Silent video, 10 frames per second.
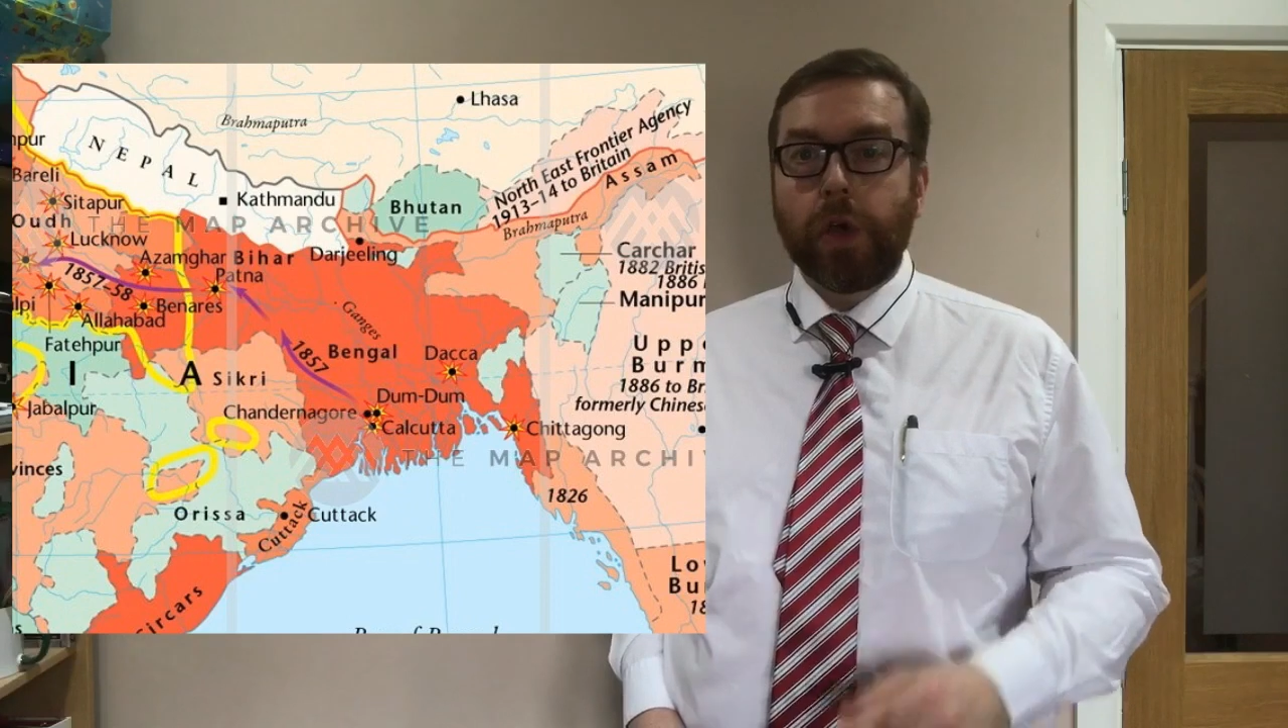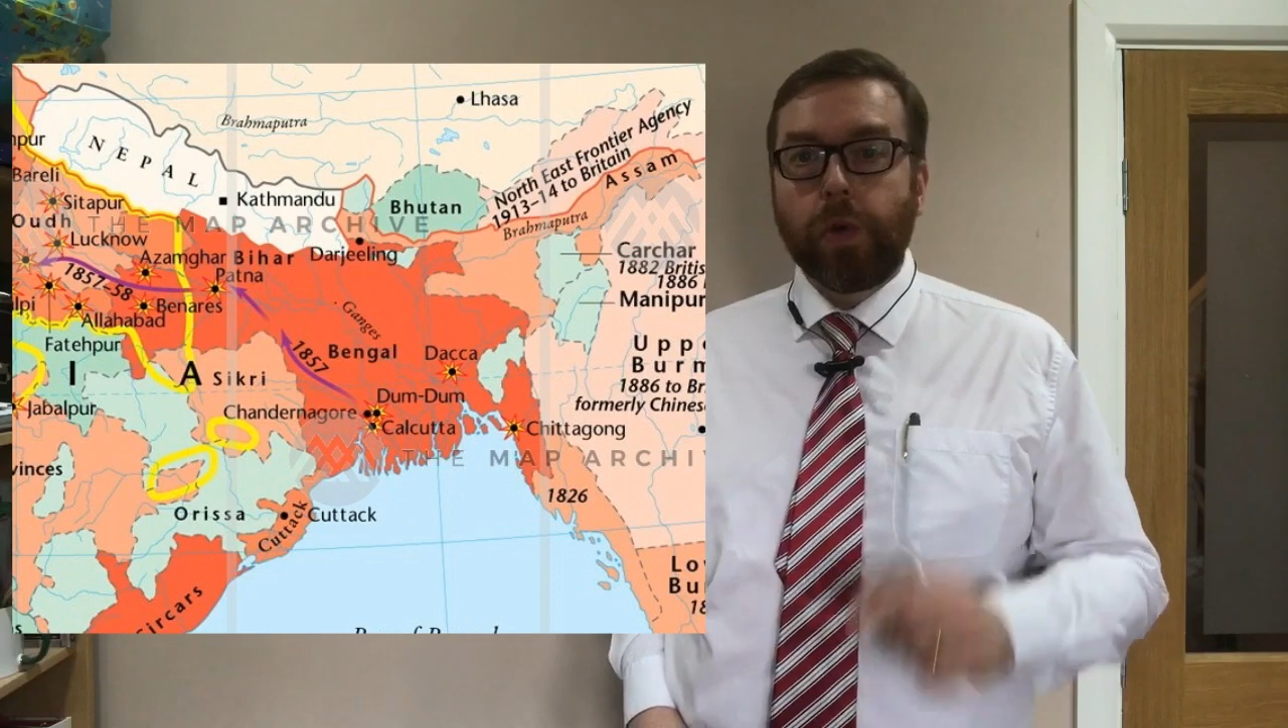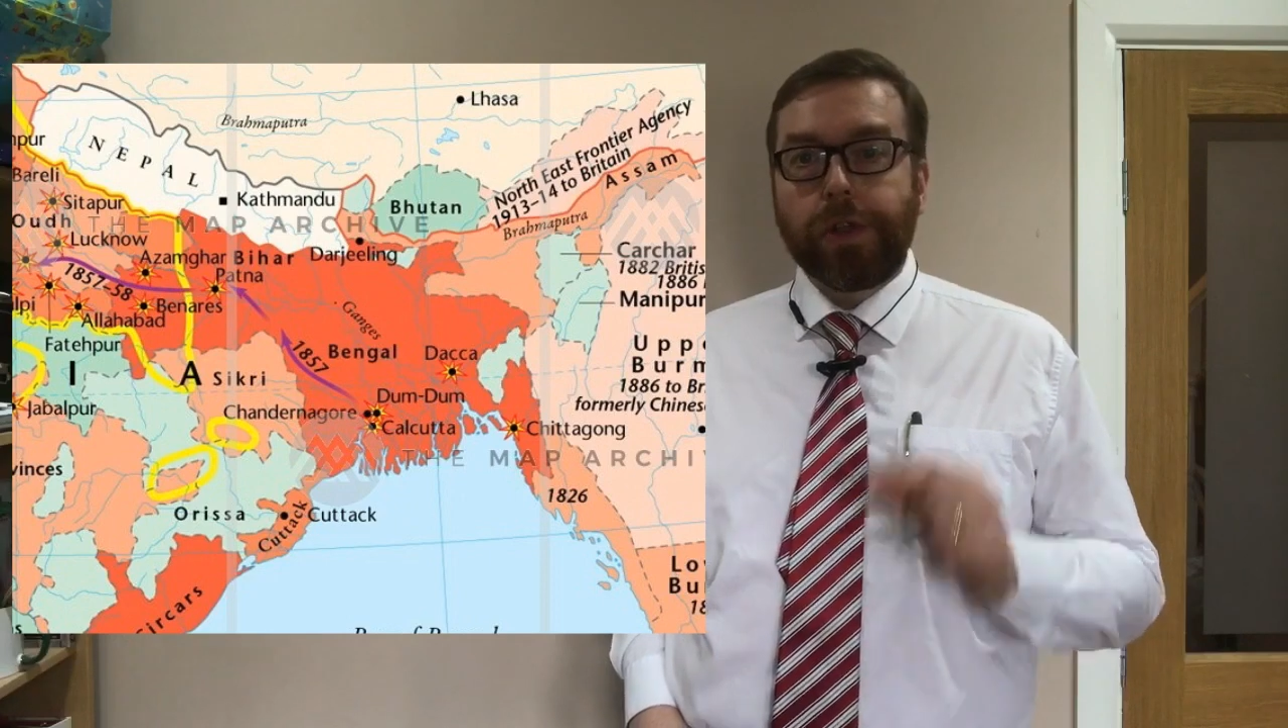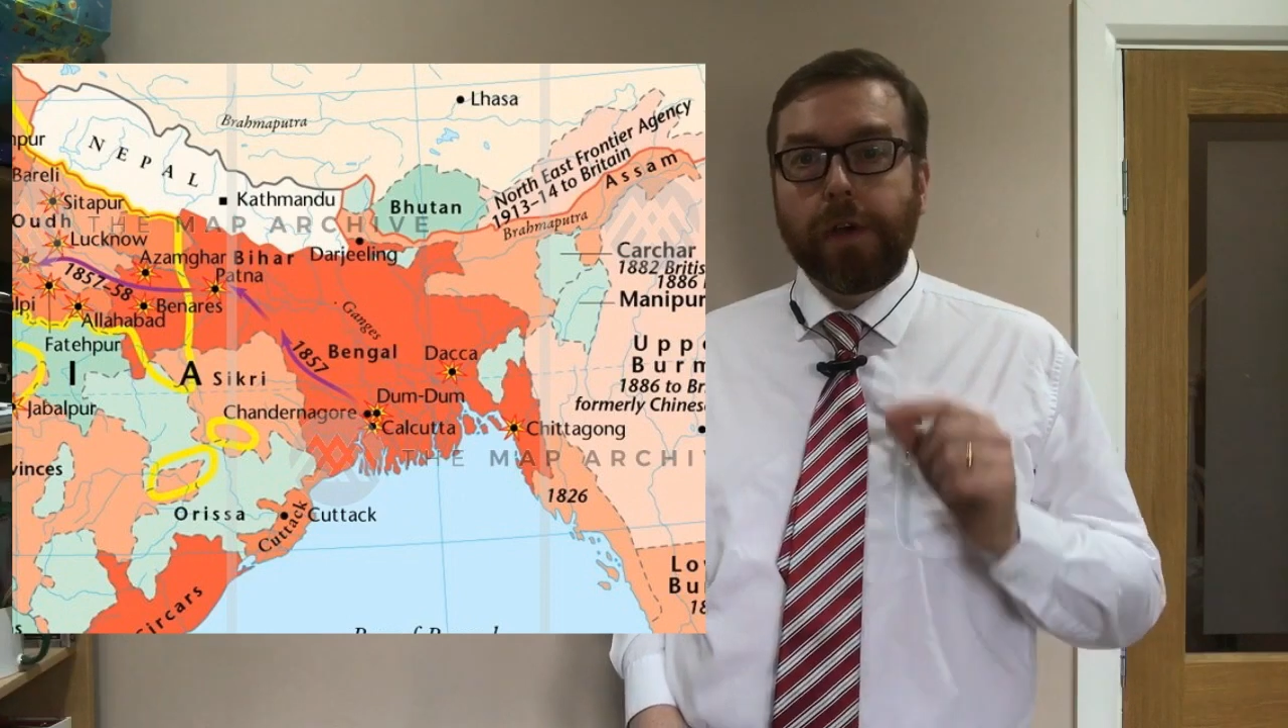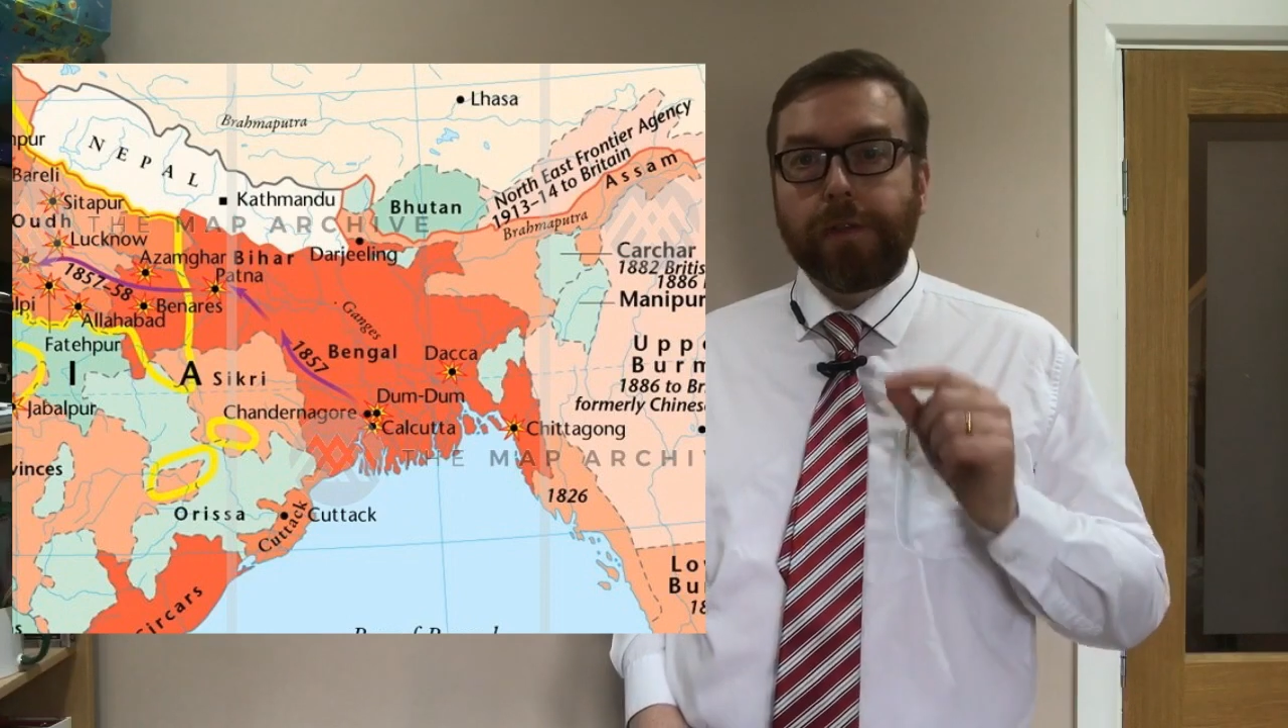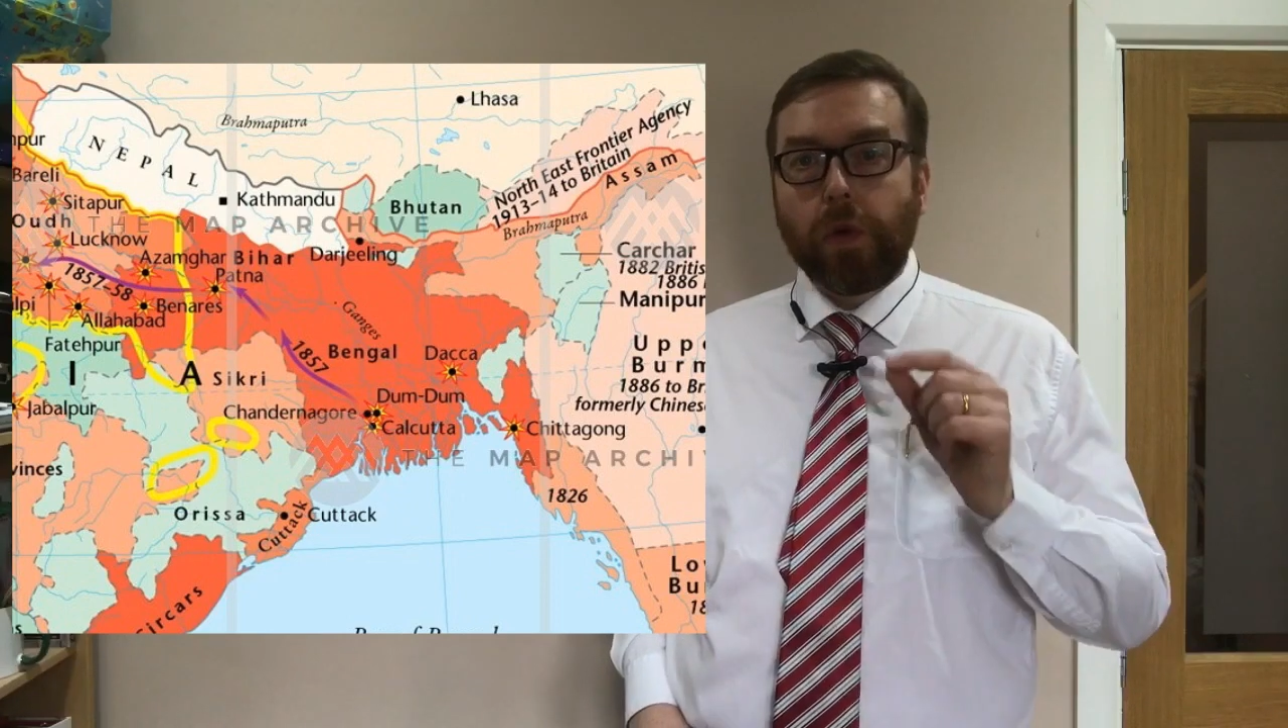with over